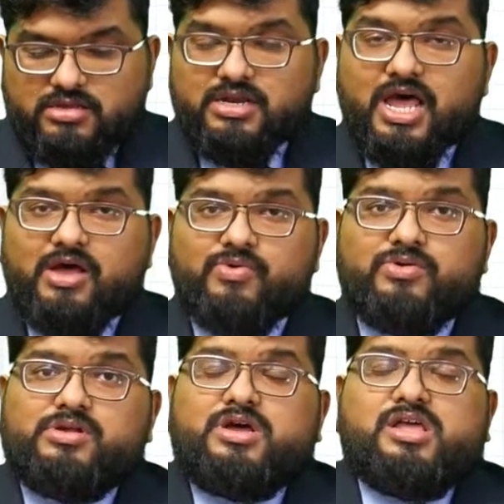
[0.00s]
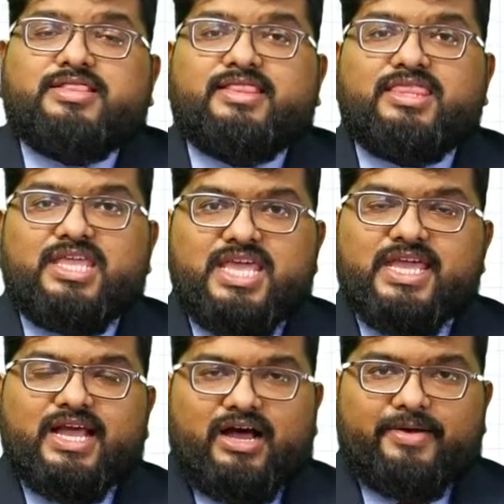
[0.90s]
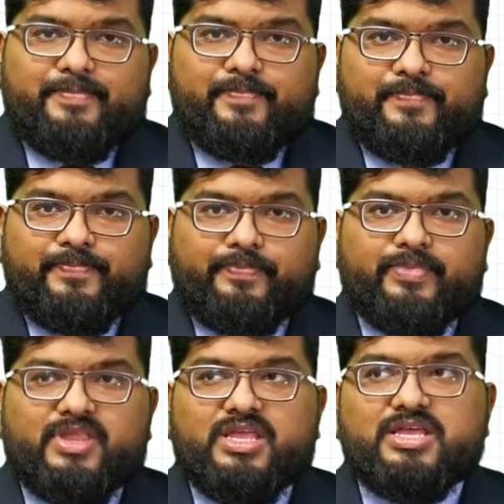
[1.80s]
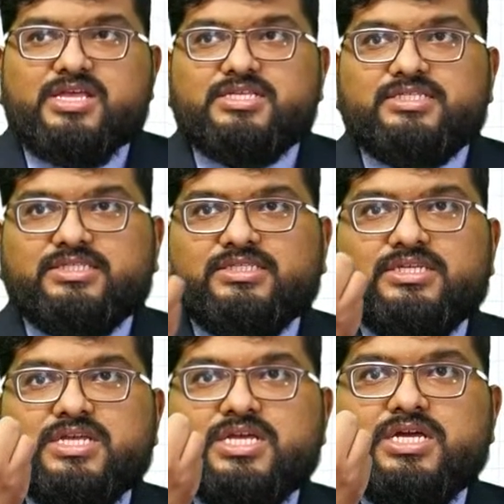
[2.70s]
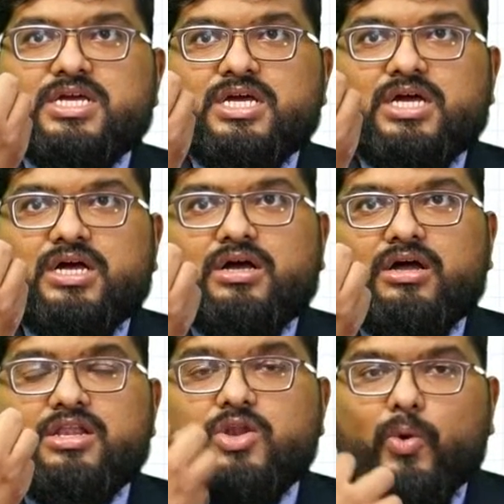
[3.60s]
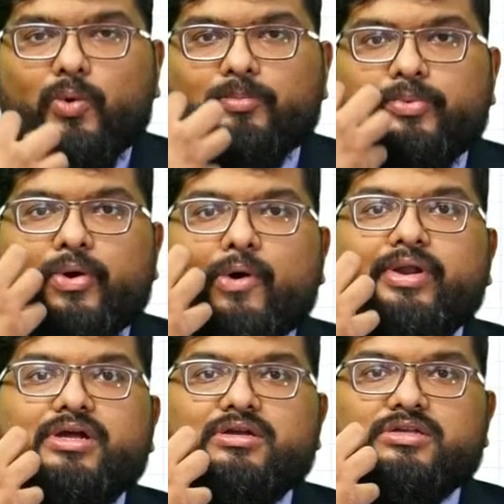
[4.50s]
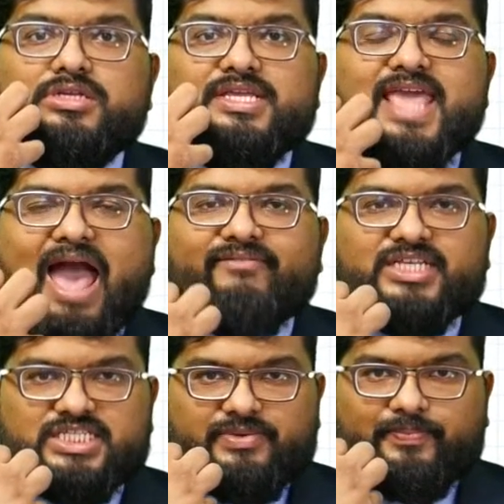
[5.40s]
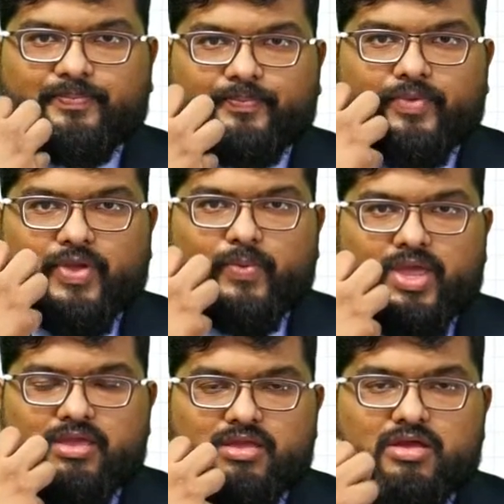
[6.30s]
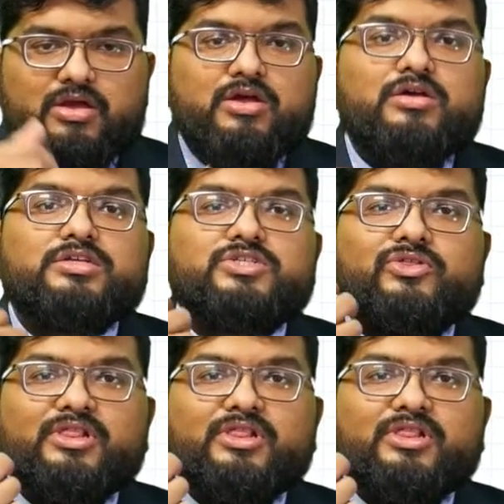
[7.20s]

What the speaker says: Now, a theca is a lobe or a cavity. Okay. So,